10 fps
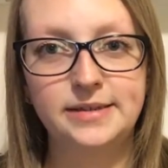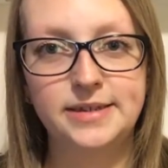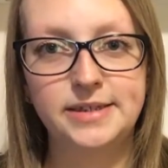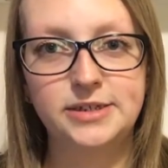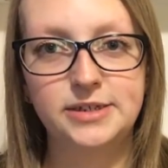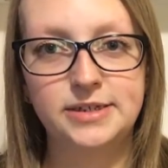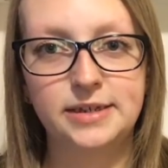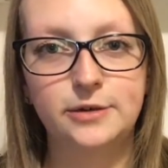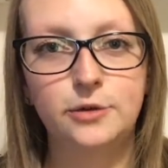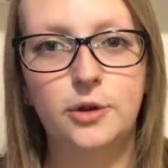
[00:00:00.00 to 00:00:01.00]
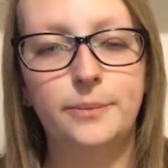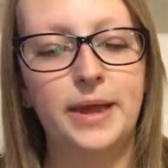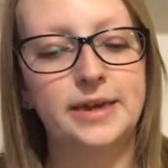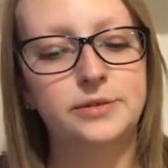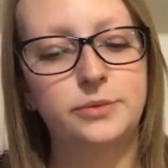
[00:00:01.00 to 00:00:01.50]
and this is just a little
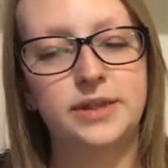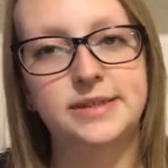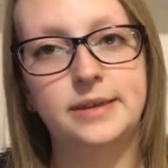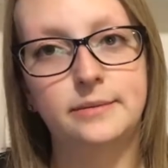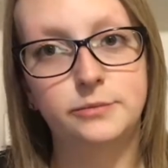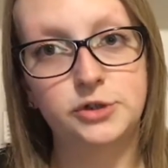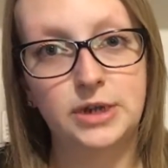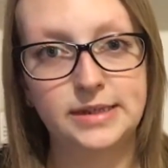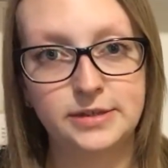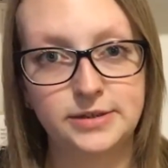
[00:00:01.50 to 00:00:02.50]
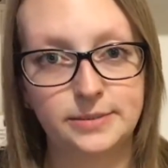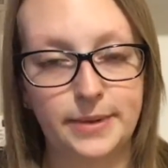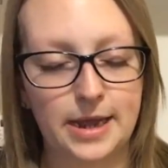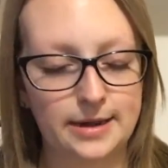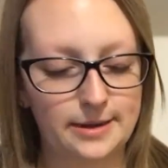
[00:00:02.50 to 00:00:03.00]
compact with some translucent
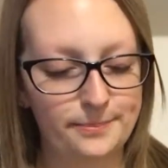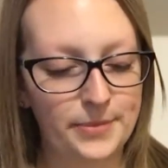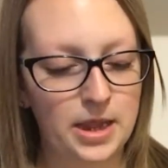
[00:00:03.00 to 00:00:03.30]
powder